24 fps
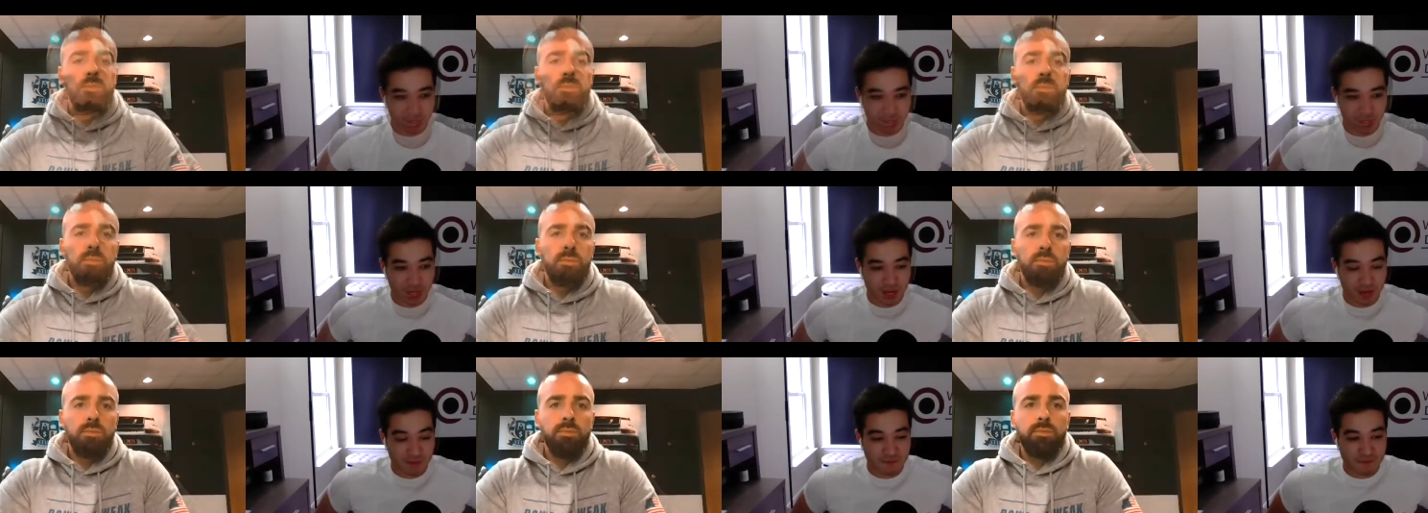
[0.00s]

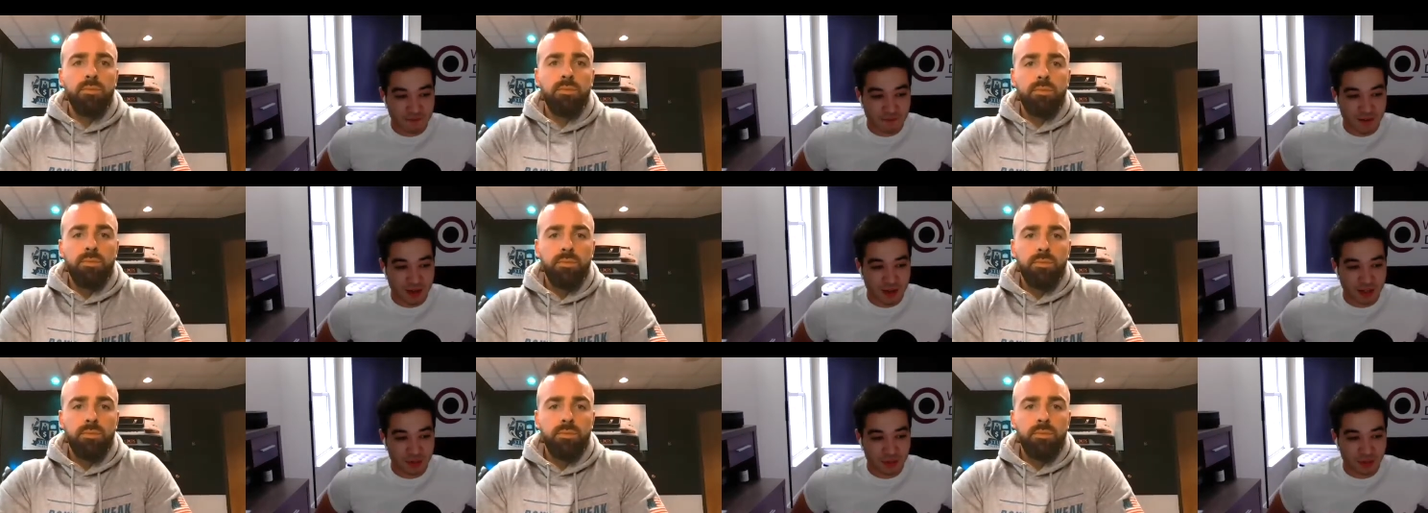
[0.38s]
Speaker 1: I
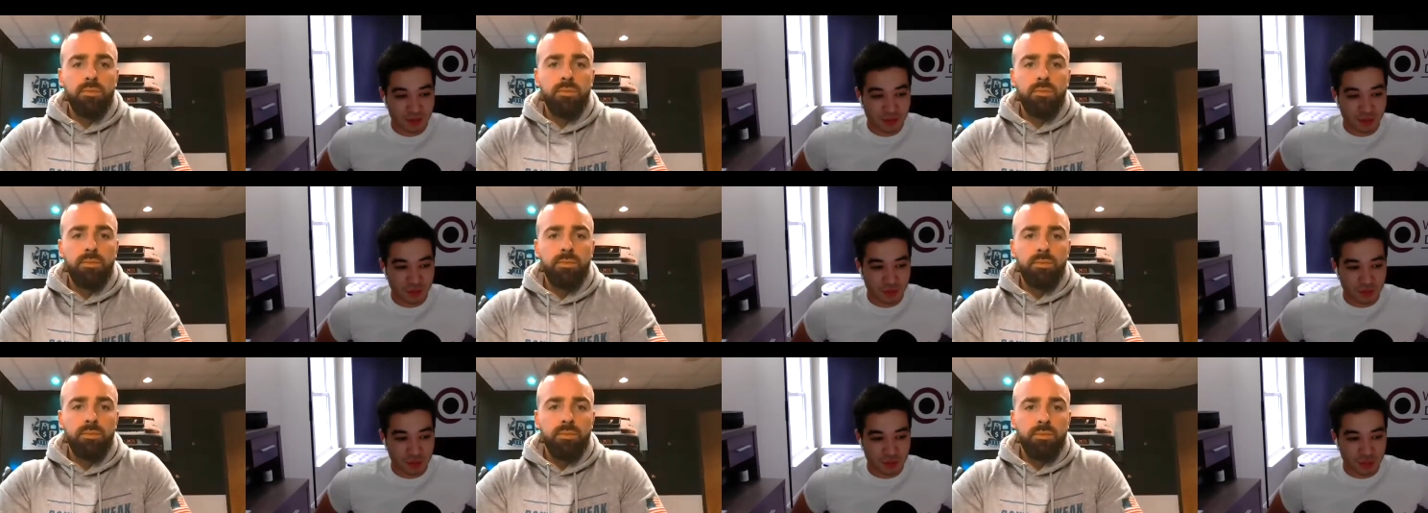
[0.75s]
follow
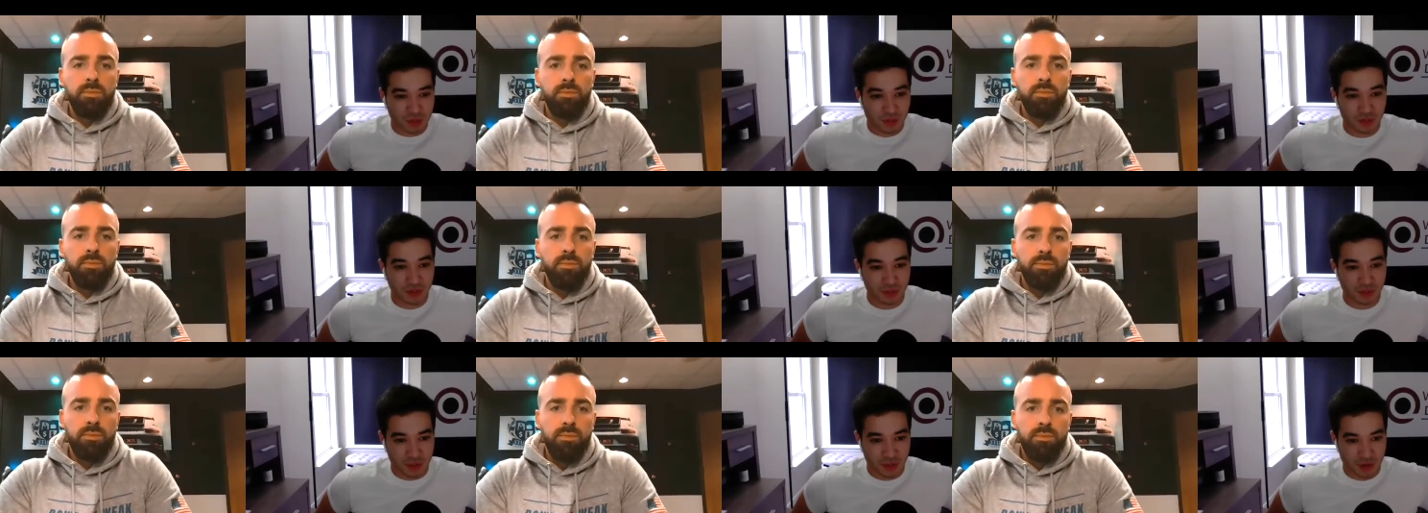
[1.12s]
you
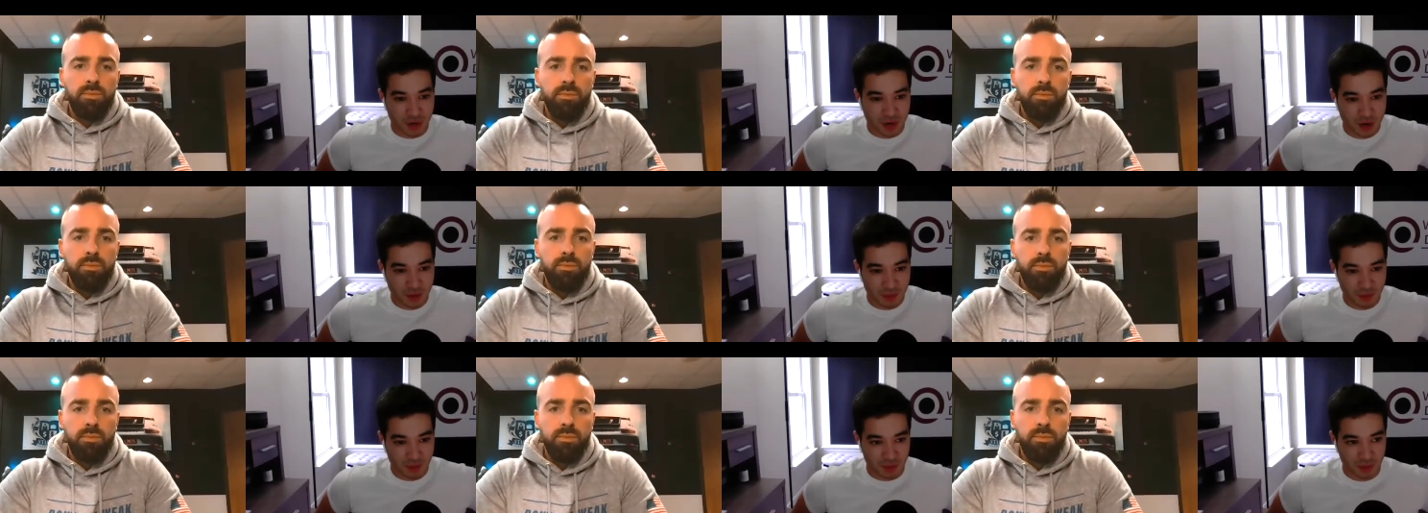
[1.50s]
starting your
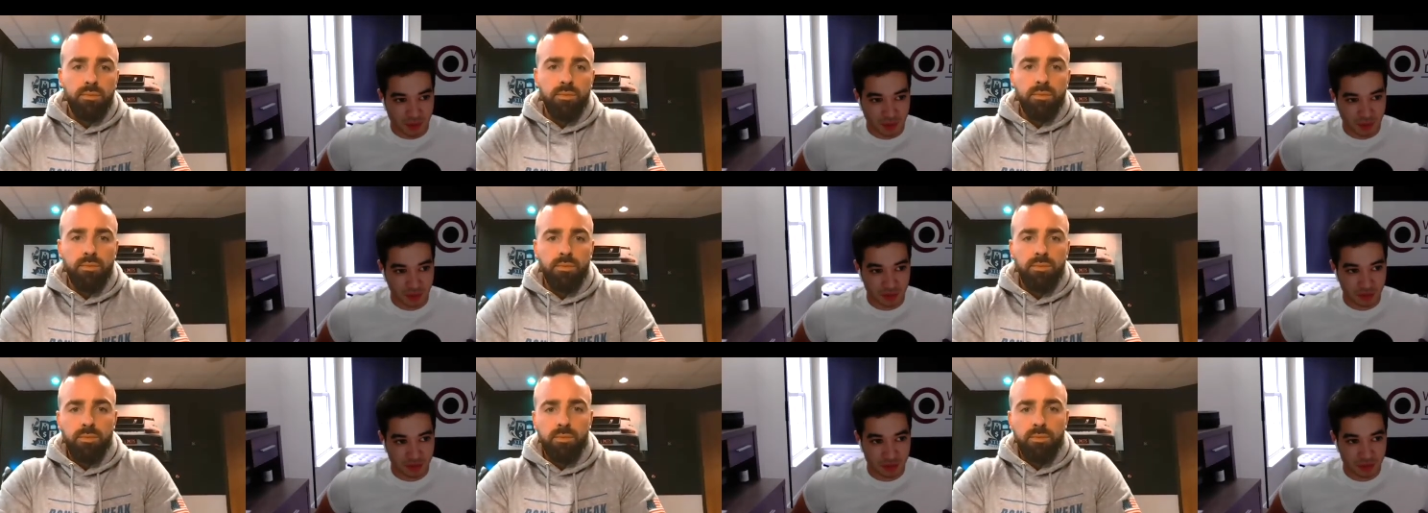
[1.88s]

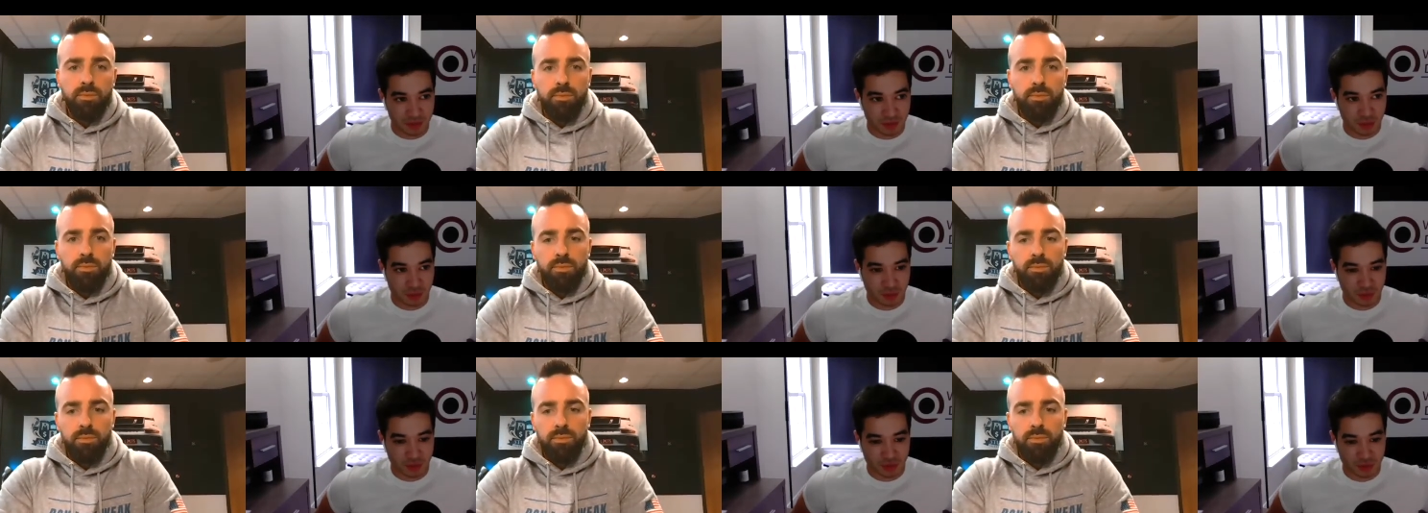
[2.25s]
company, the
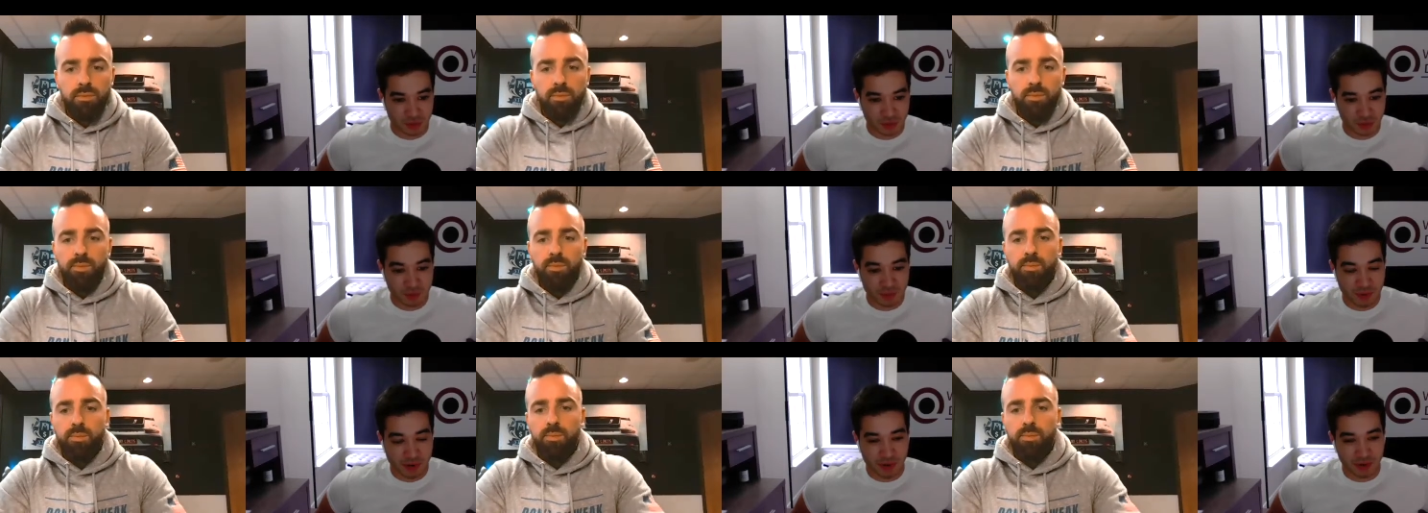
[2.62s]
Jordan
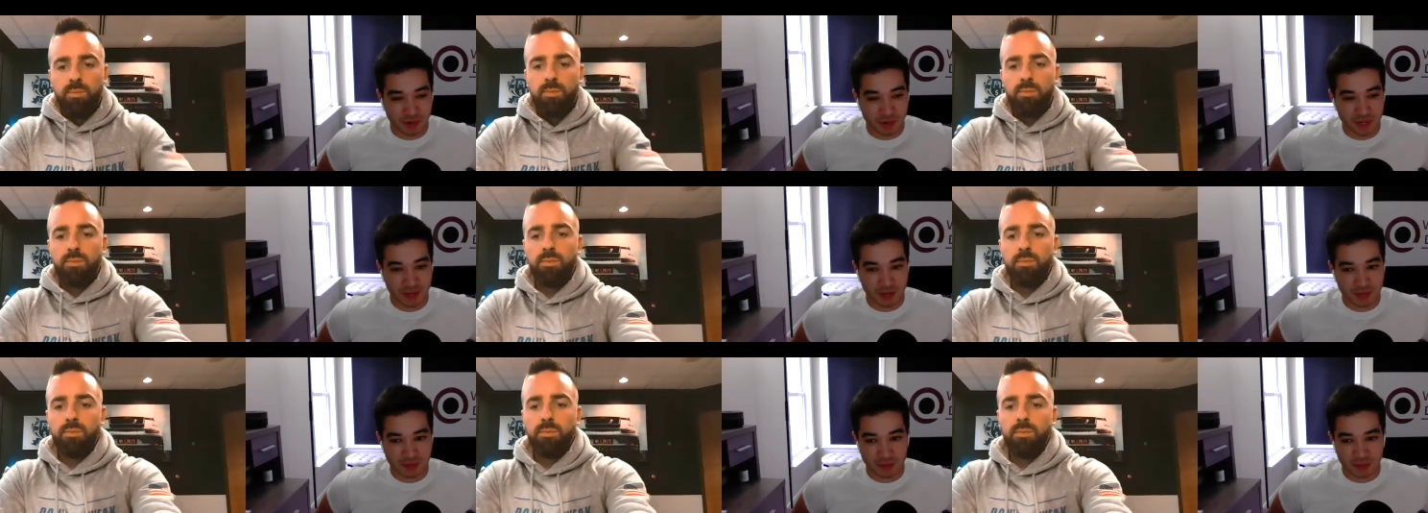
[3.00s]
Stupar
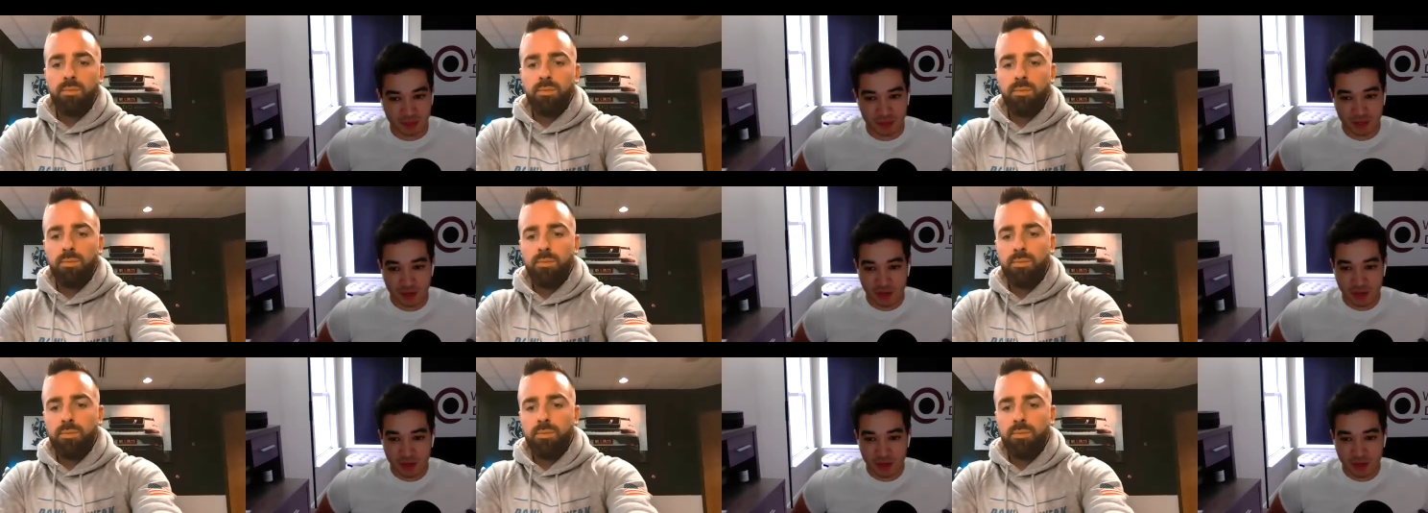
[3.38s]
Academy.